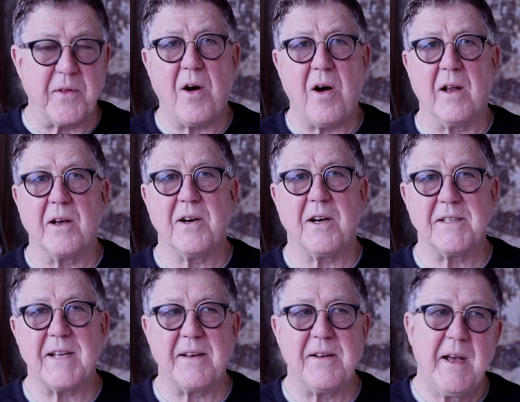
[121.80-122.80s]
the Holocaust,
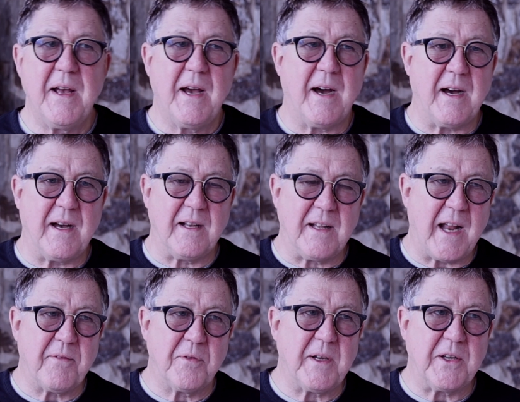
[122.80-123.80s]
had uh, a lot
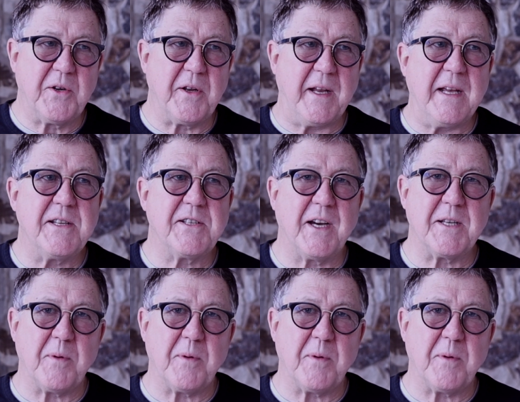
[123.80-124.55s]
of really good insights.